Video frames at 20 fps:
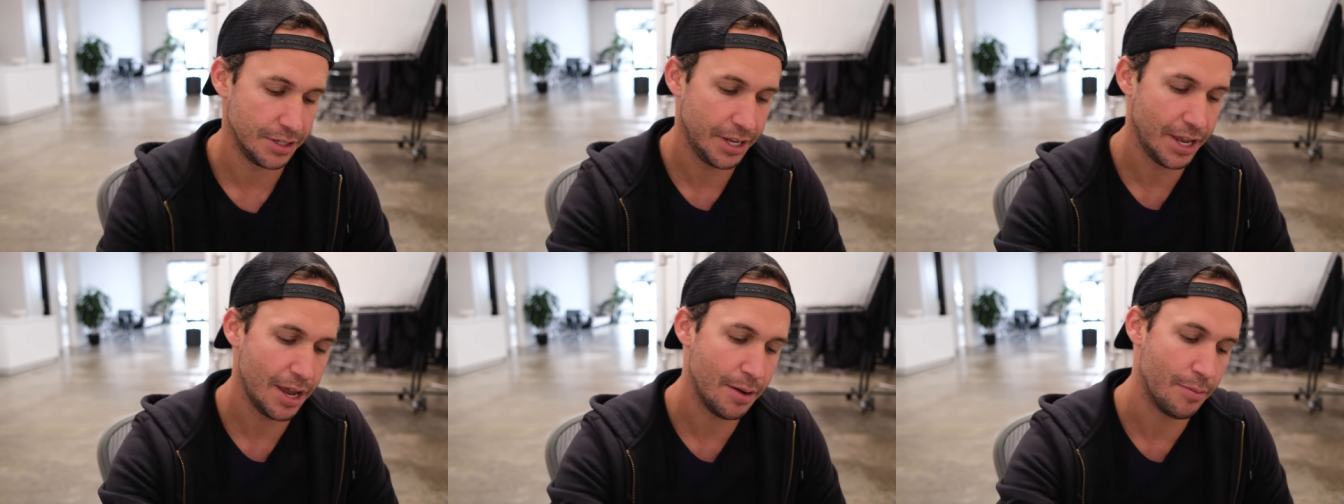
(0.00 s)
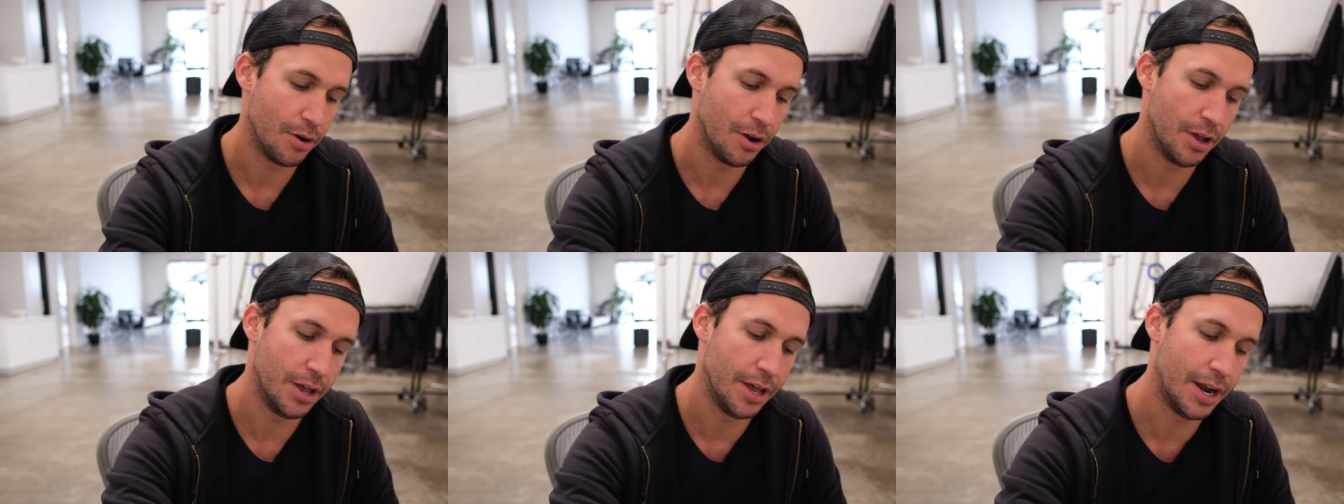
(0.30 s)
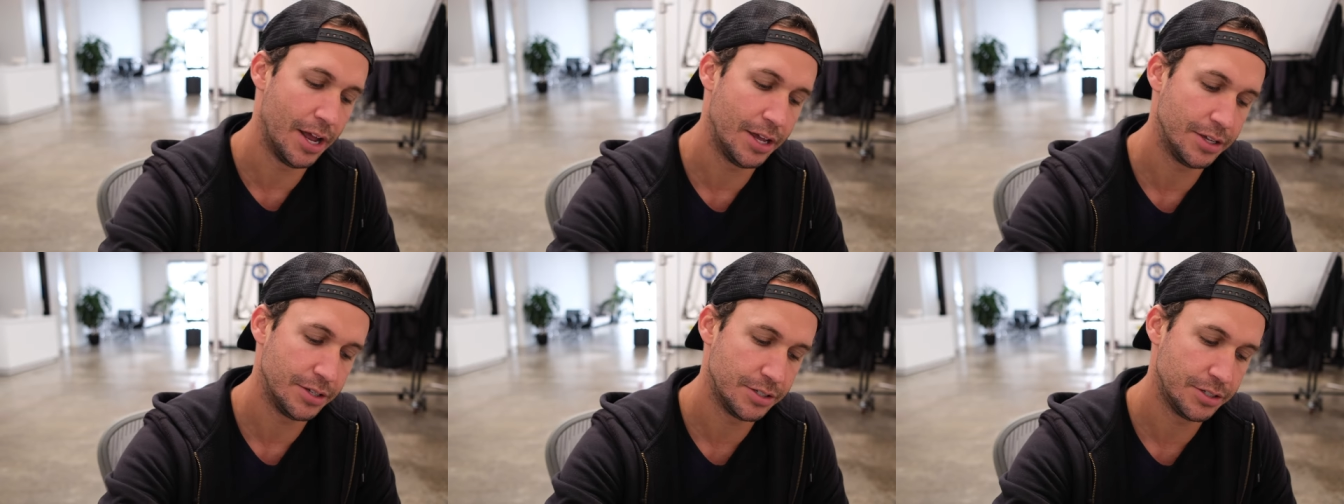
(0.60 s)
camera, and
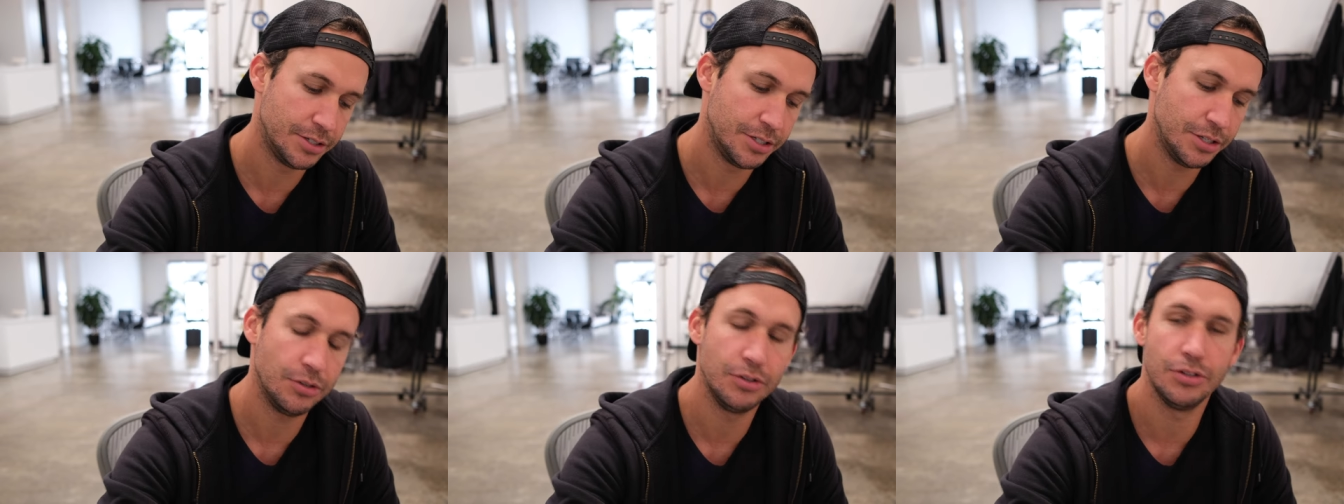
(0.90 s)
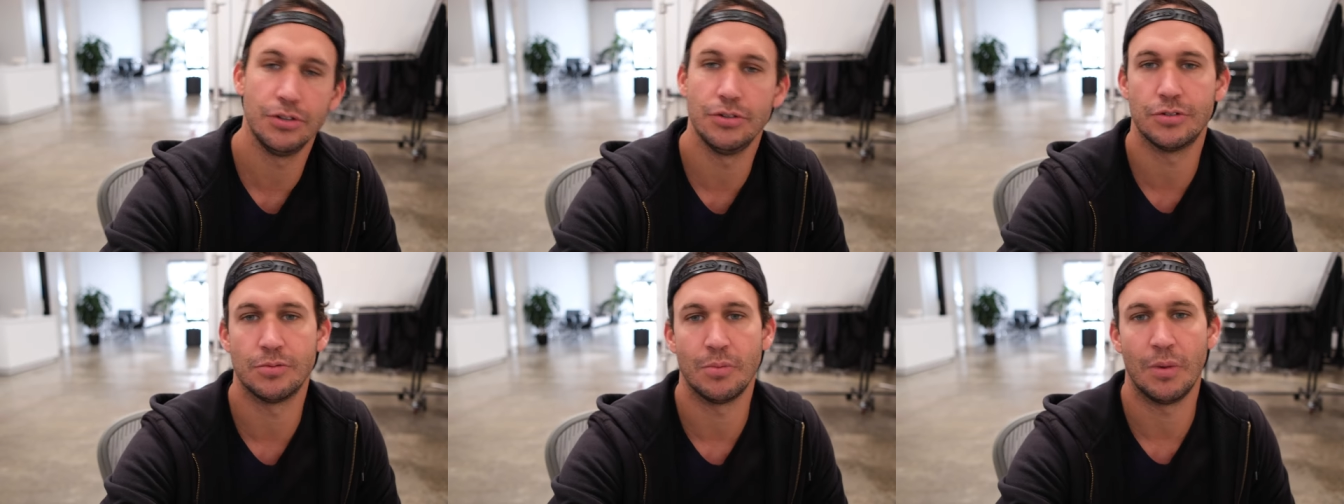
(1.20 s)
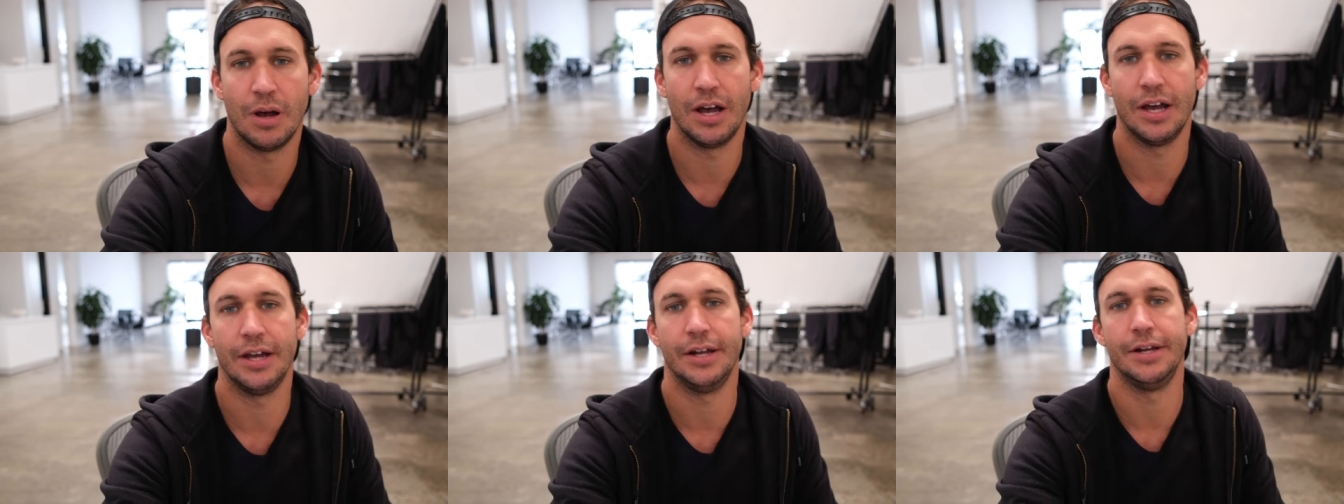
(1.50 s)
I still use
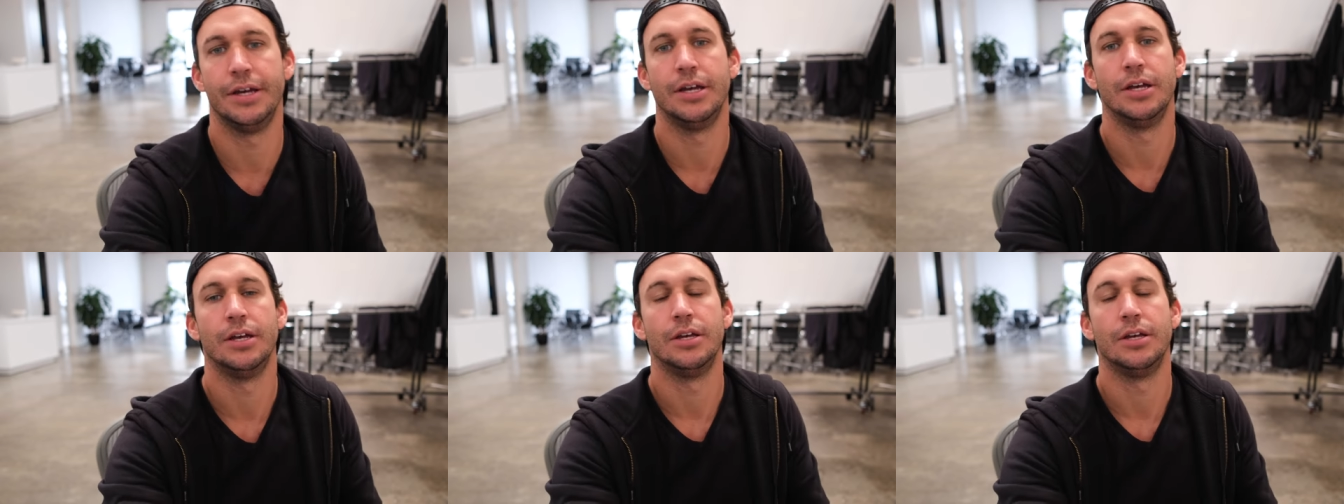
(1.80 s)
mine